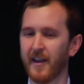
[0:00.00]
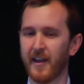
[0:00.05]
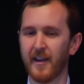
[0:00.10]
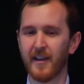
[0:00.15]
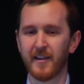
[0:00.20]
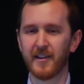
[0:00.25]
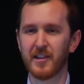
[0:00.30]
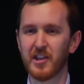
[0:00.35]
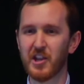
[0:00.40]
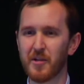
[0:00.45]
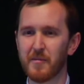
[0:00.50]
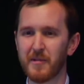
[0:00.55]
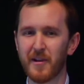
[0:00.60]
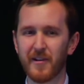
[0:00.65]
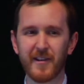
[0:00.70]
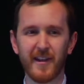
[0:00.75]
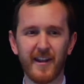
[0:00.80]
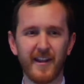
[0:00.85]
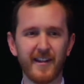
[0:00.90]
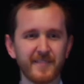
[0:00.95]
Can you hear
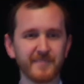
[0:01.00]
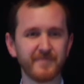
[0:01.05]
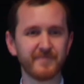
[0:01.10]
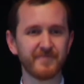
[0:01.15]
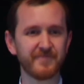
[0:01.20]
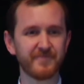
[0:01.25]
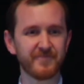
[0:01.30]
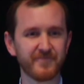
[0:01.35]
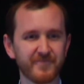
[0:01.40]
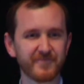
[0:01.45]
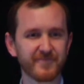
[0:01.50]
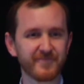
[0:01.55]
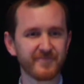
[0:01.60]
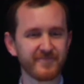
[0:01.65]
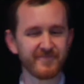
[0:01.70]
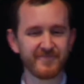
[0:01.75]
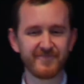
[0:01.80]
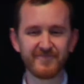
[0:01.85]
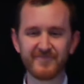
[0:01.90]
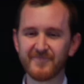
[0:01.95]
me okay? Yes.
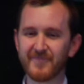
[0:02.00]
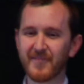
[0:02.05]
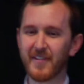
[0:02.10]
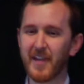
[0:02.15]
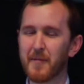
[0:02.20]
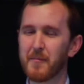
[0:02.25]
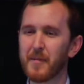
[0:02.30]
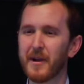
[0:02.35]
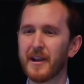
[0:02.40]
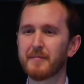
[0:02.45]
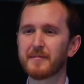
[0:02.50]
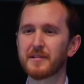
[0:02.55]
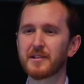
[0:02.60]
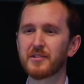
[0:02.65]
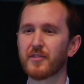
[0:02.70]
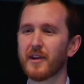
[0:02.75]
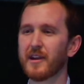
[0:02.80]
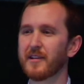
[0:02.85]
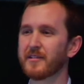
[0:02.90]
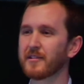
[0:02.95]
My name
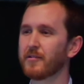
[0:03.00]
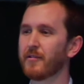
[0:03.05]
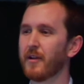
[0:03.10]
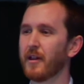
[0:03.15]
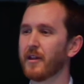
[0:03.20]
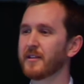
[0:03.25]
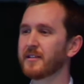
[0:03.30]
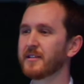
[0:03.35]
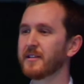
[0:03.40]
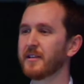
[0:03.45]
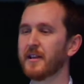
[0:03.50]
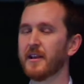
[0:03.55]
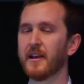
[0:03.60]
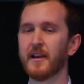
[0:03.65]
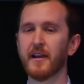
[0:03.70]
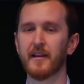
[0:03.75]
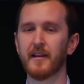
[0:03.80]
is Andreas Karelas,